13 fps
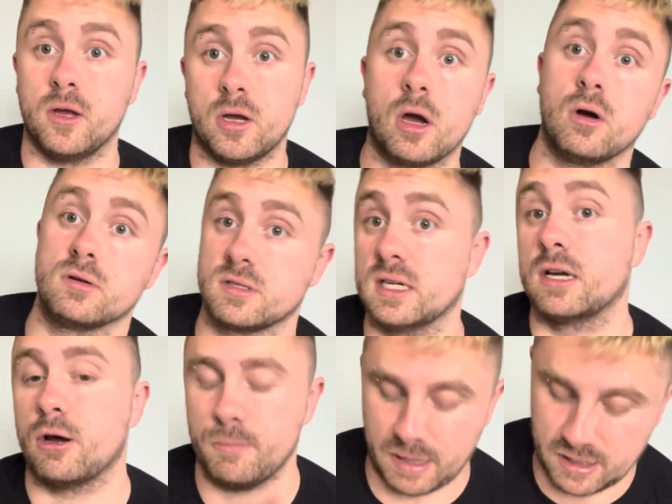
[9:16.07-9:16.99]
constantly
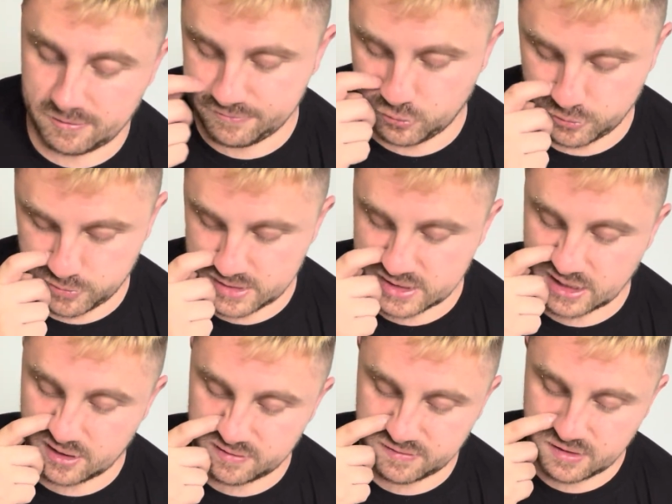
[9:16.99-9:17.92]
going back and forth with
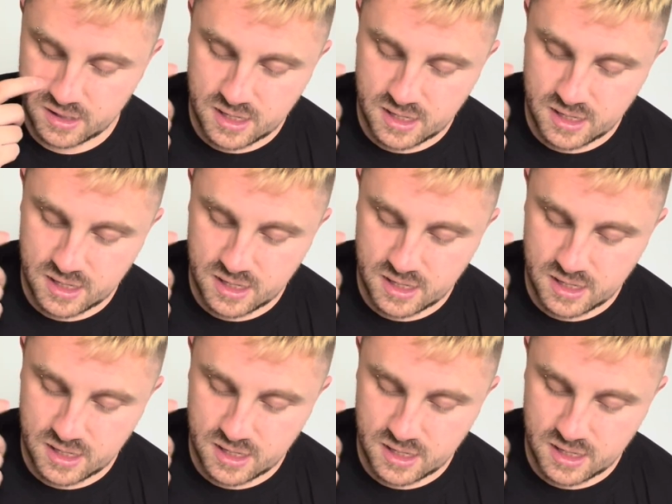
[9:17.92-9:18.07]
stuff.